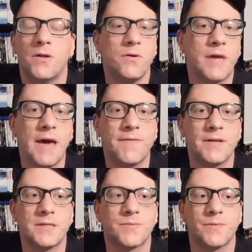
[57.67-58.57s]
Luke
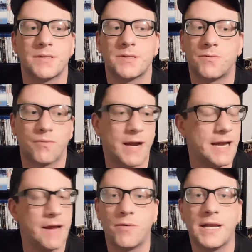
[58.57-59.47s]
Evans was
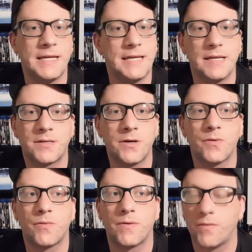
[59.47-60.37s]
great in what he did
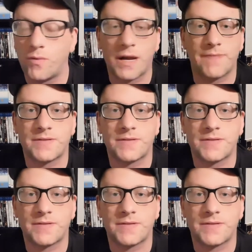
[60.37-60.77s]
too, what I've